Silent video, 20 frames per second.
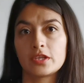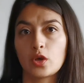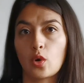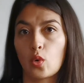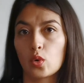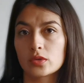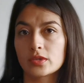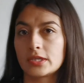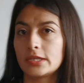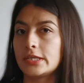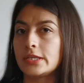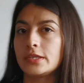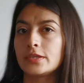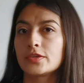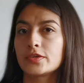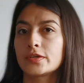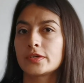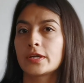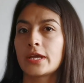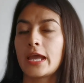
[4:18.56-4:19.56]
the old
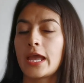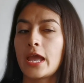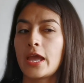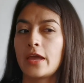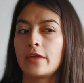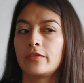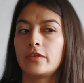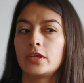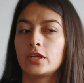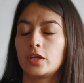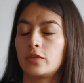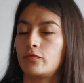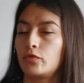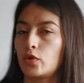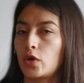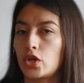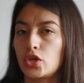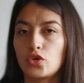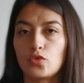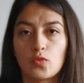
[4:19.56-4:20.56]
cylinder and they give you
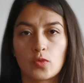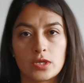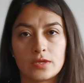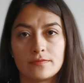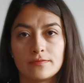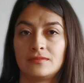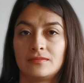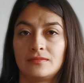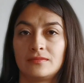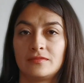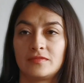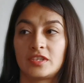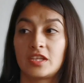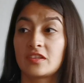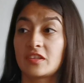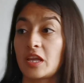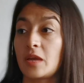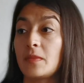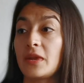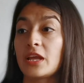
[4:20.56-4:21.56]
a new one. The
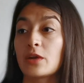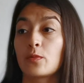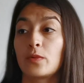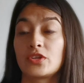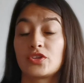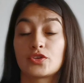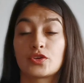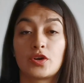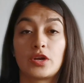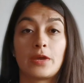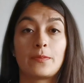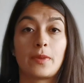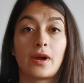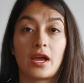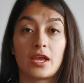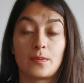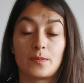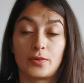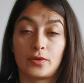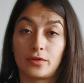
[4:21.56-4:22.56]
same like when you're gonna
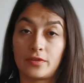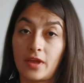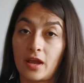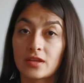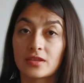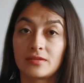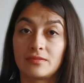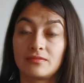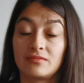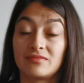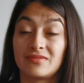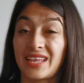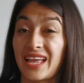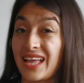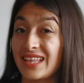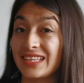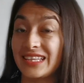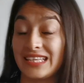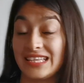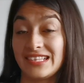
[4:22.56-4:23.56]
buy a product.
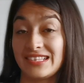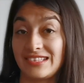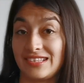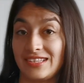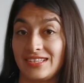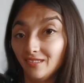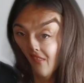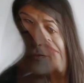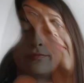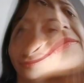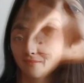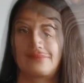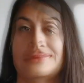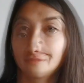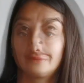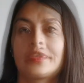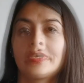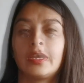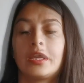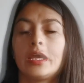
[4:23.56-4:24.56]
That easy.
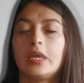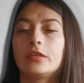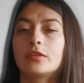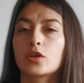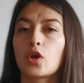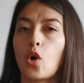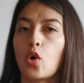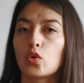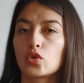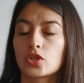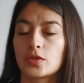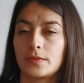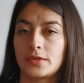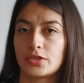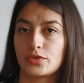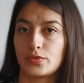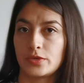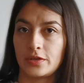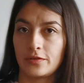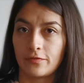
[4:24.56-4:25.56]
It costs
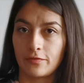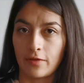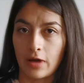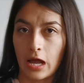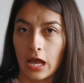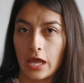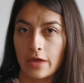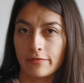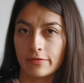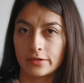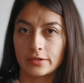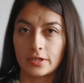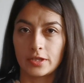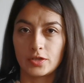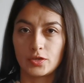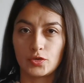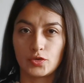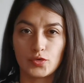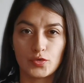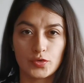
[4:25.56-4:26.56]
between 5 and
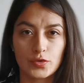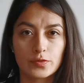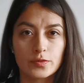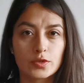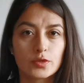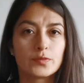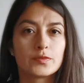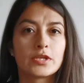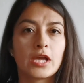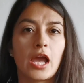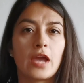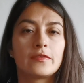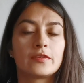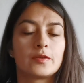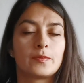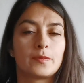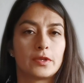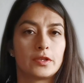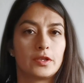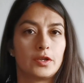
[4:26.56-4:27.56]
10 euros sometimes,
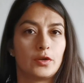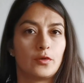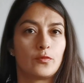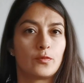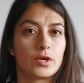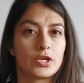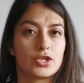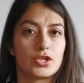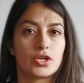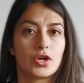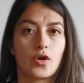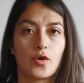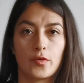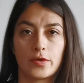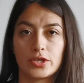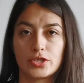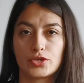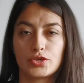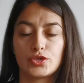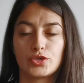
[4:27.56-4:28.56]
depending on where you're
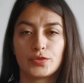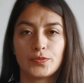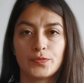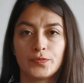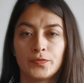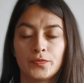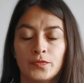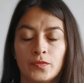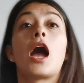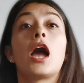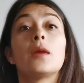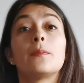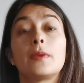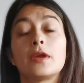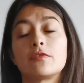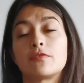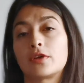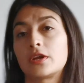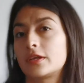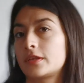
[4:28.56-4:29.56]
going to. I pay
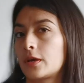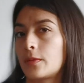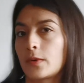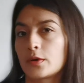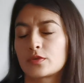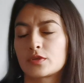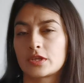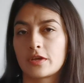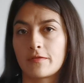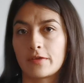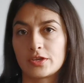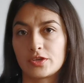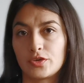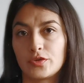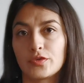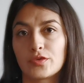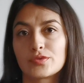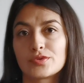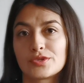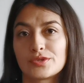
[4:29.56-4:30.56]
for it about 7
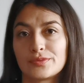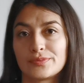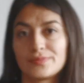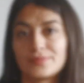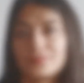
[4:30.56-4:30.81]
euros.